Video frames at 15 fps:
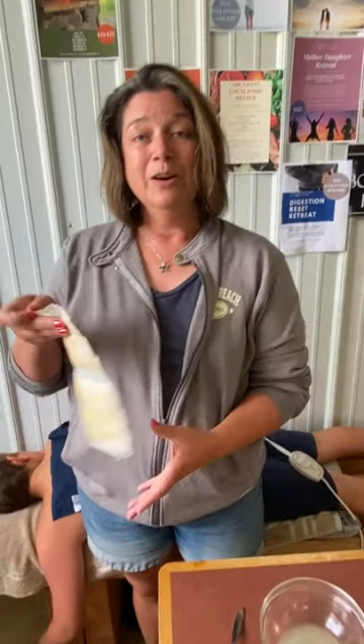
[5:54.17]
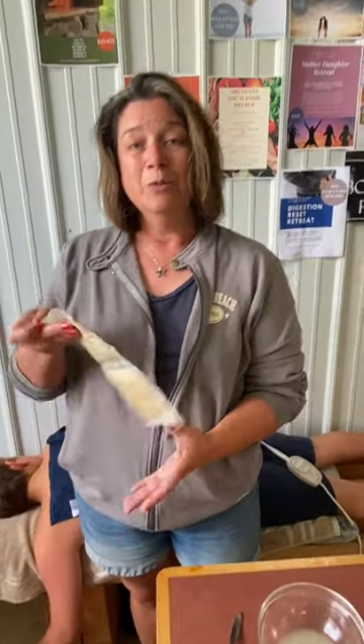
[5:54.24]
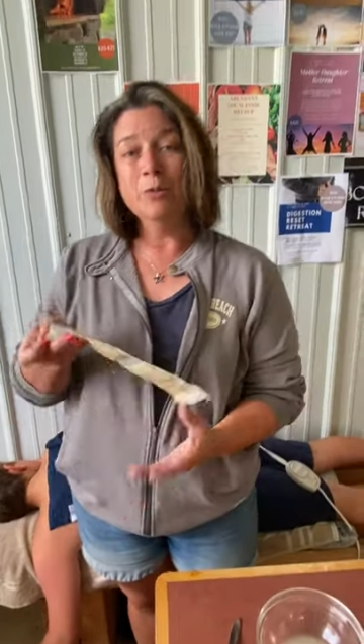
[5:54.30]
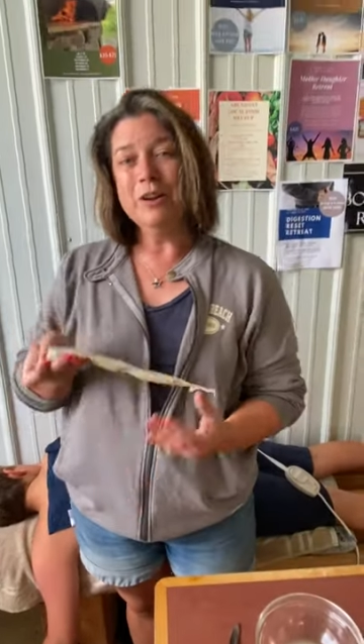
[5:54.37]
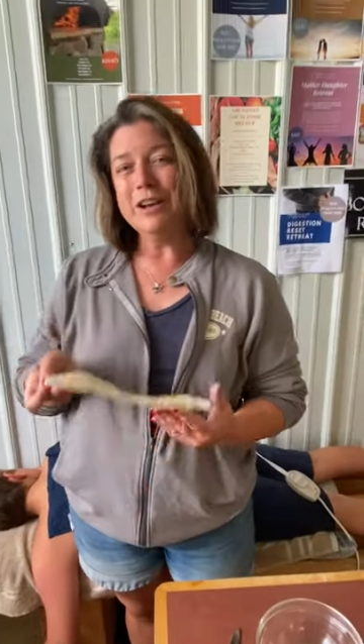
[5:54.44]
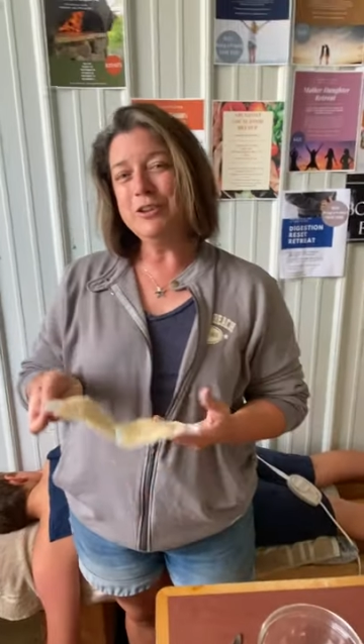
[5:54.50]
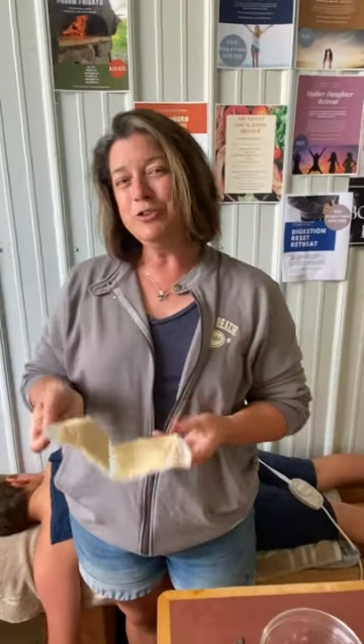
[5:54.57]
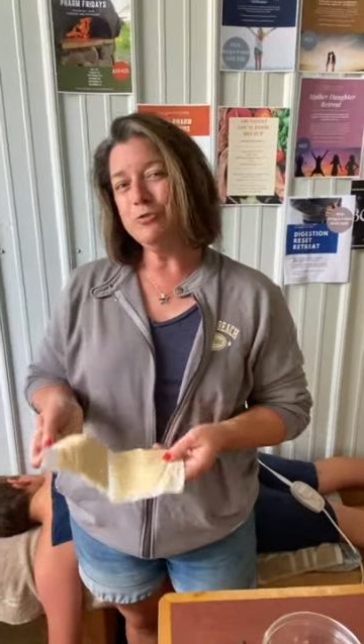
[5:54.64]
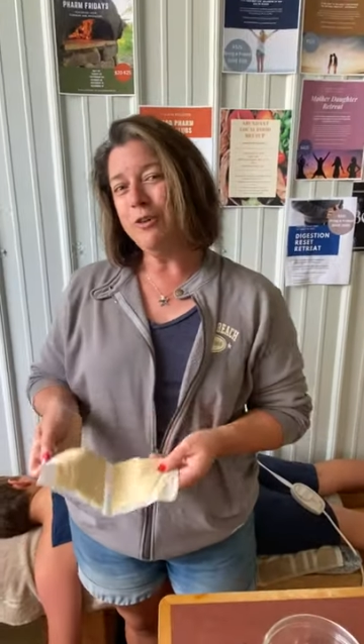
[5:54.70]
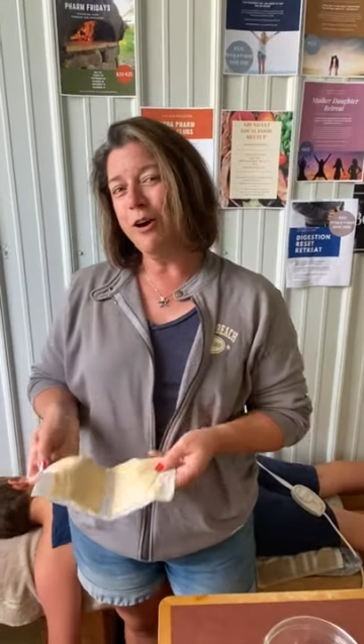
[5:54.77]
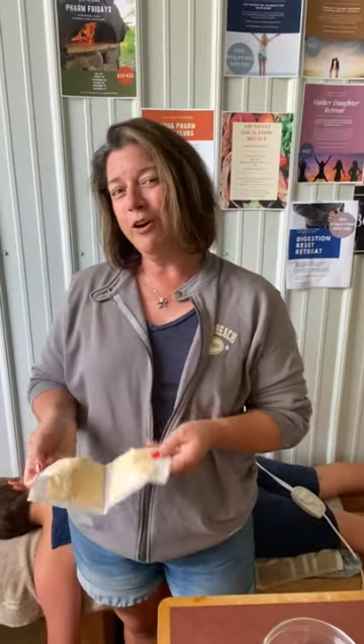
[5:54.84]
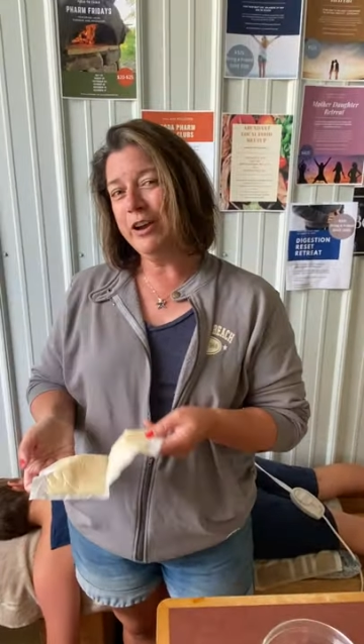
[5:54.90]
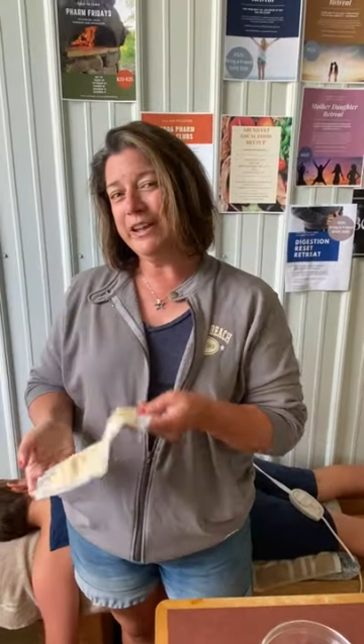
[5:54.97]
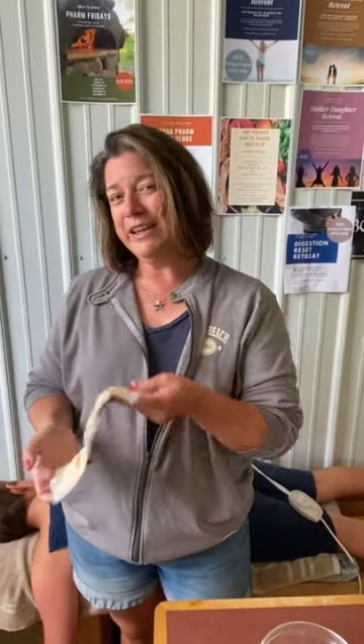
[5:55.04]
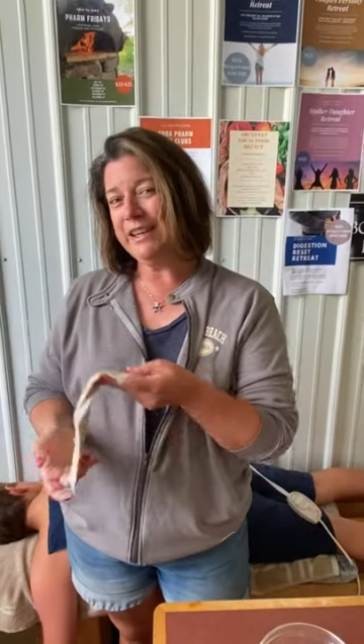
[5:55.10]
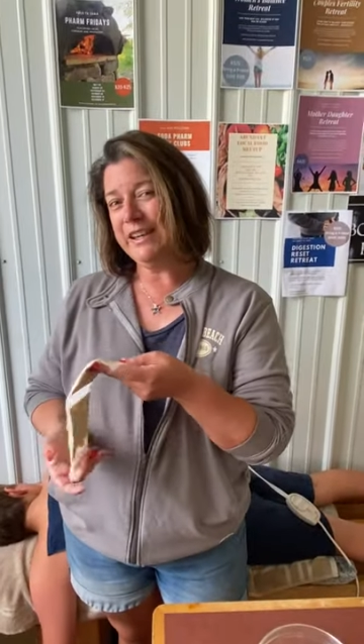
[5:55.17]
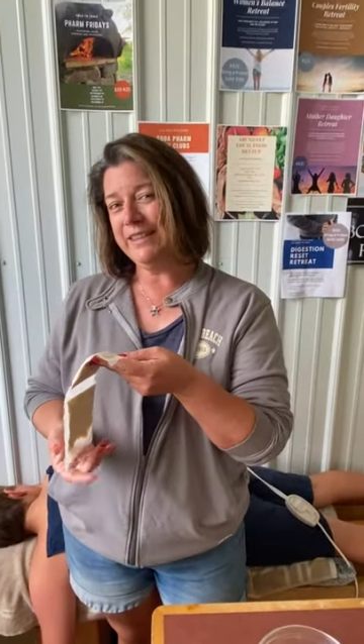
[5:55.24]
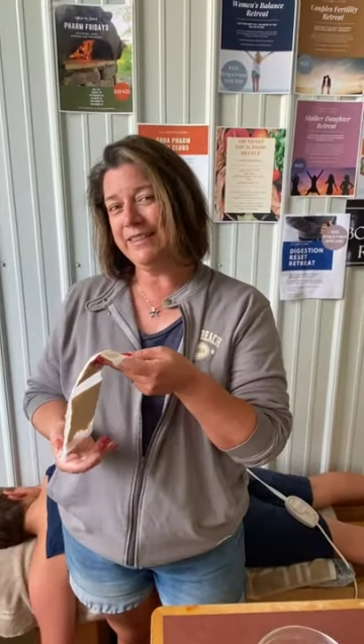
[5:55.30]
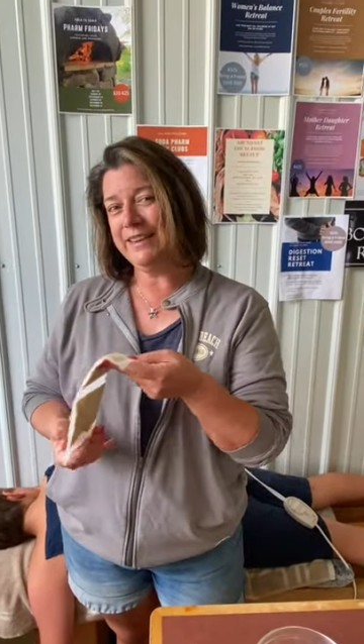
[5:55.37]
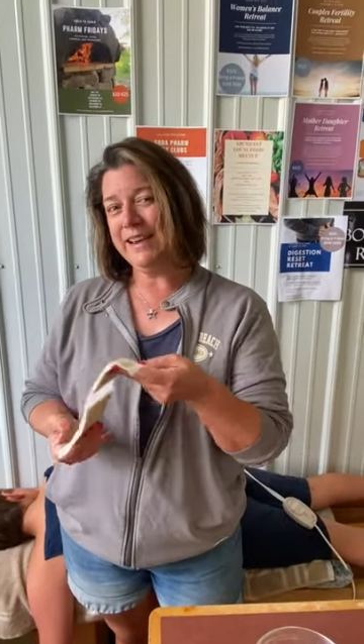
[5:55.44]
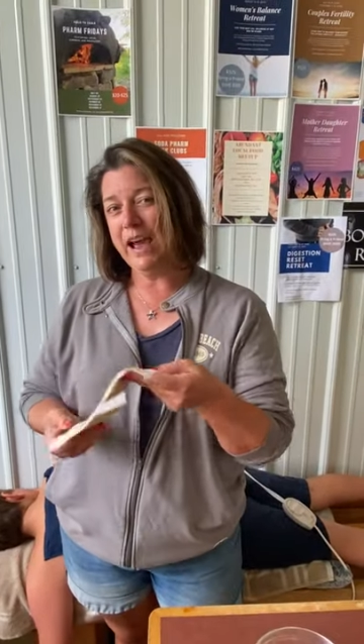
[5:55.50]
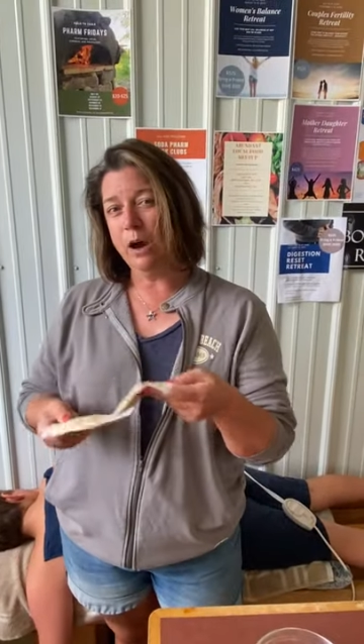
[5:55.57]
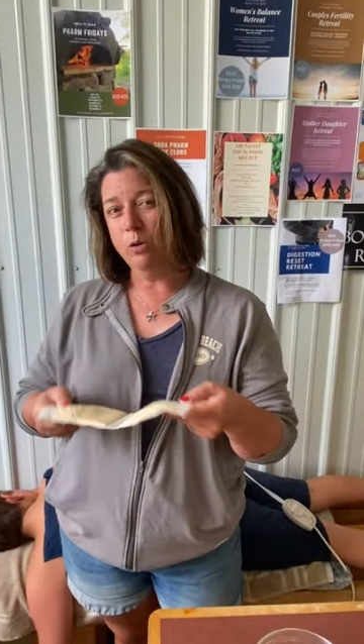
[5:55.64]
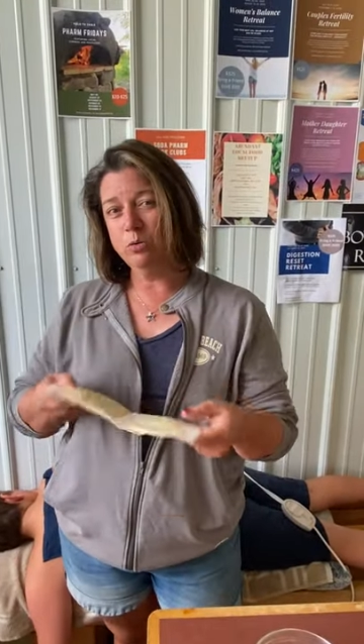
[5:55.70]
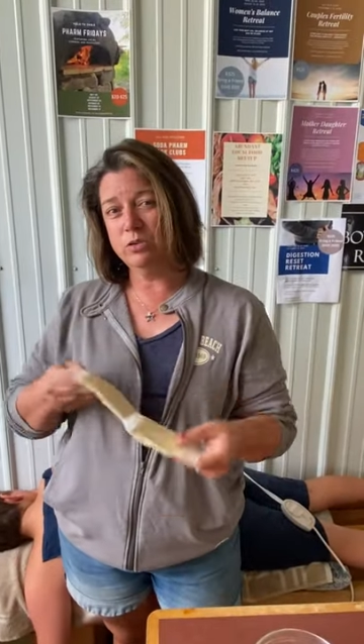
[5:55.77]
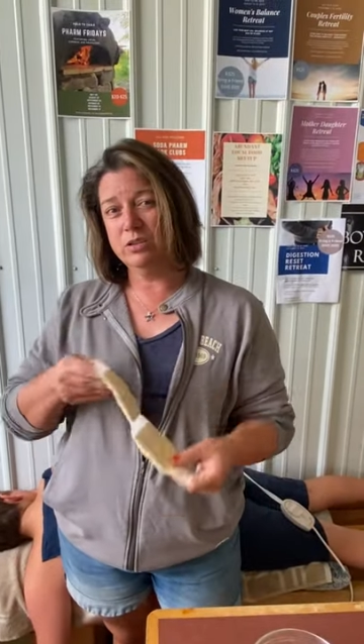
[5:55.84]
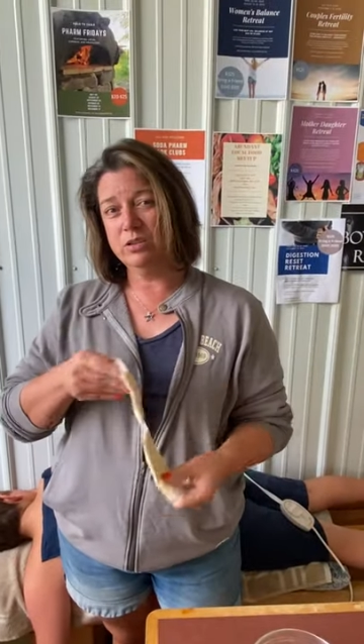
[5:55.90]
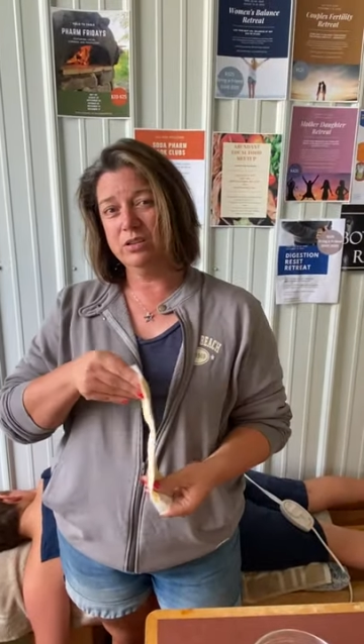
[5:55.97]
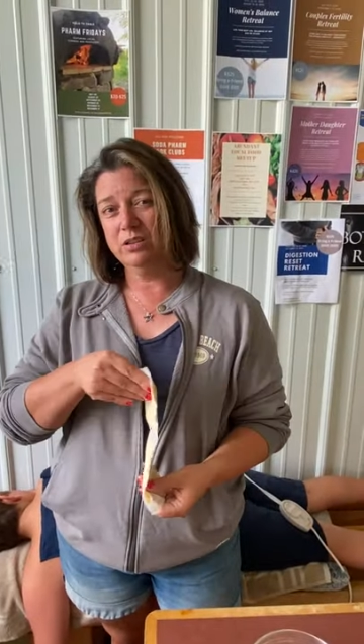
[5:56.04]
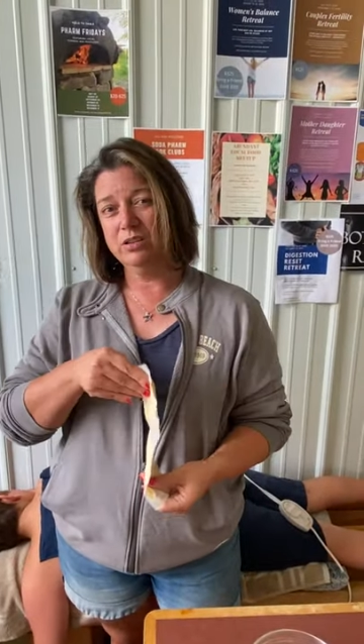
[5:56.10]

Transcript: We're not drawing anything out